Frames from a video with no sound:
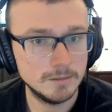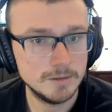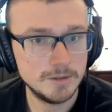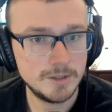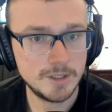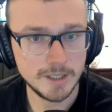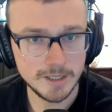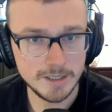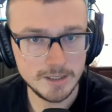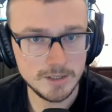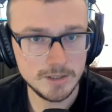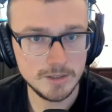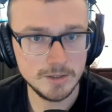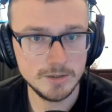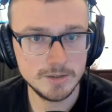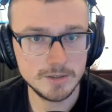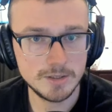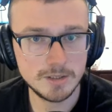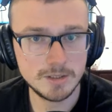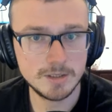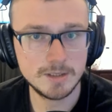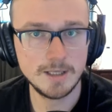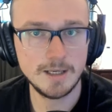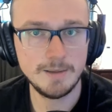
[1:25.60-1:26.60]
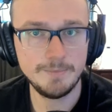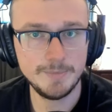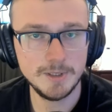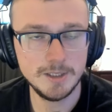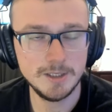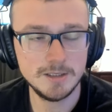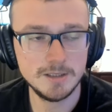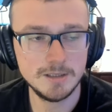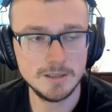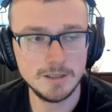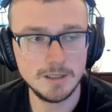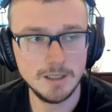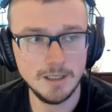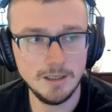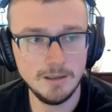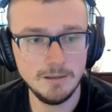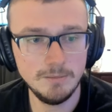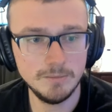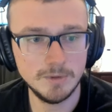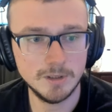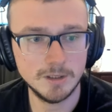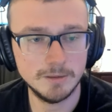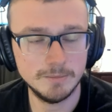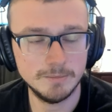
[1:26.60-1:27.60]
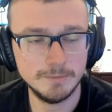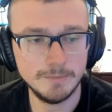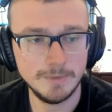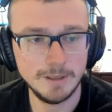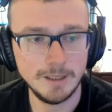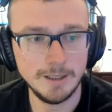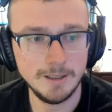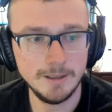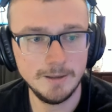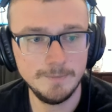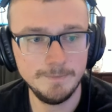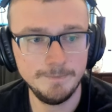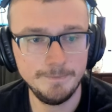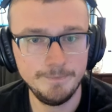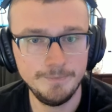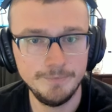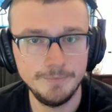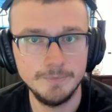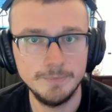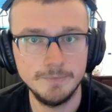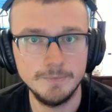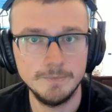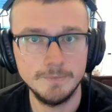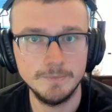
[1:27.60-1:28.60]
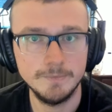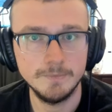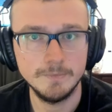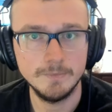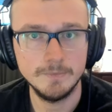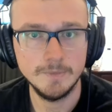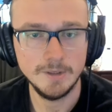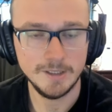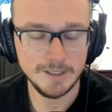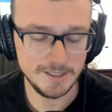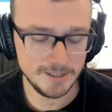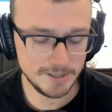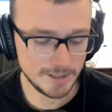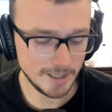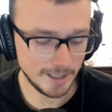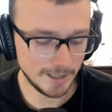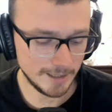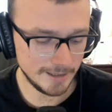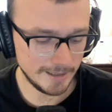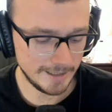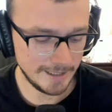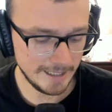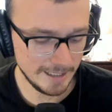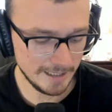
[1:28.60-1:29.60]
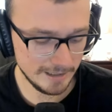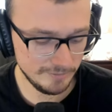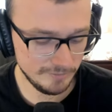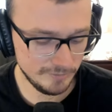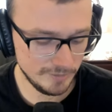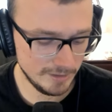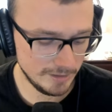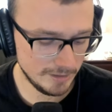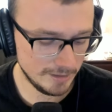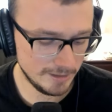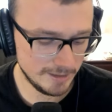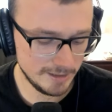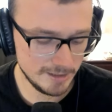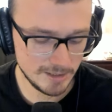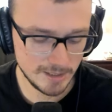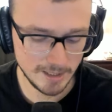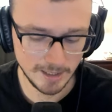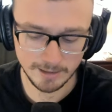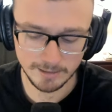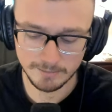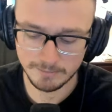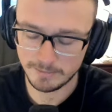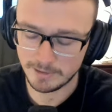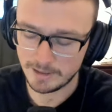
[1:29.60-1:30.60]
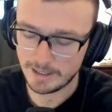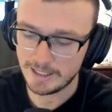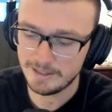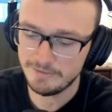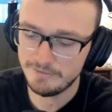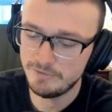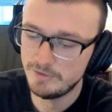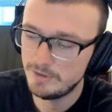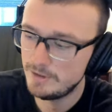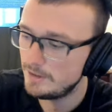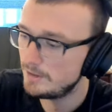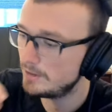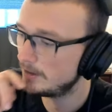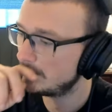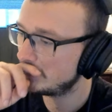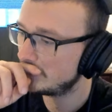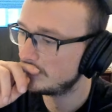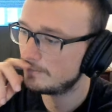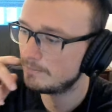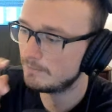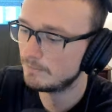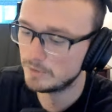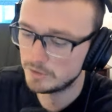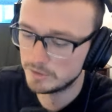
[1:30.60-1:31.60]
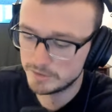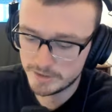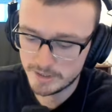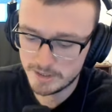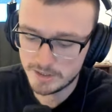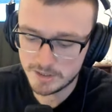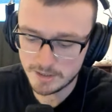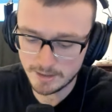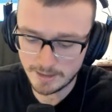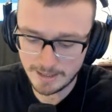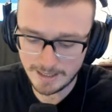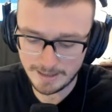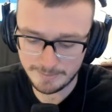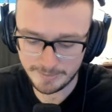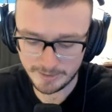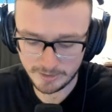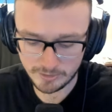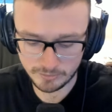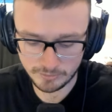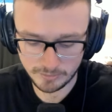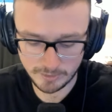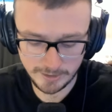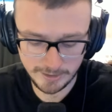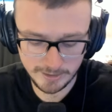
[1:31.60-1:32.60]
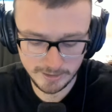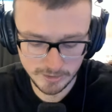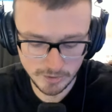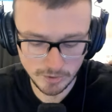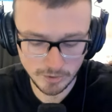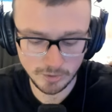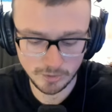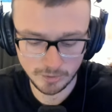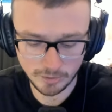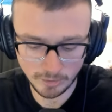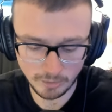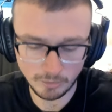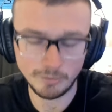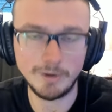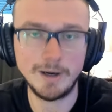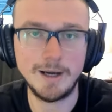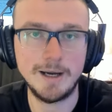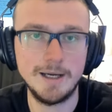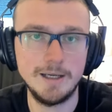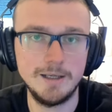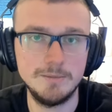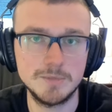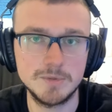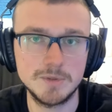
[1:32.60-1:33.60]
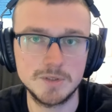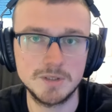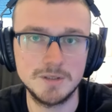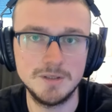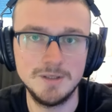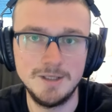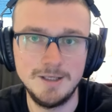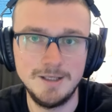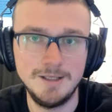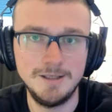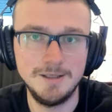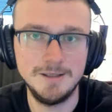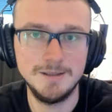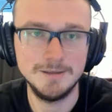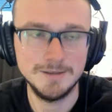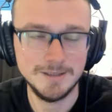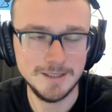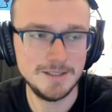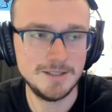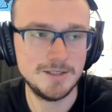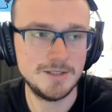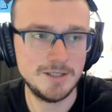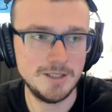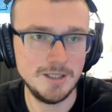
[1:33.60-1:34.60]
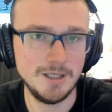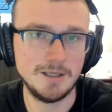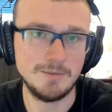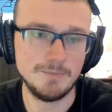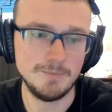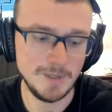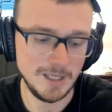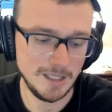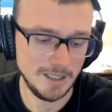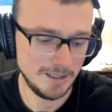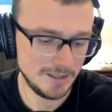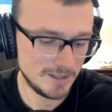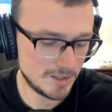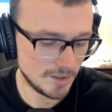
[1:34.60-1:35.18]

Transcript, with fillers: Chester is stepping his game up, man. He's got heavy he's got heavy um multisyllabic internal rhymes. That's sick, man.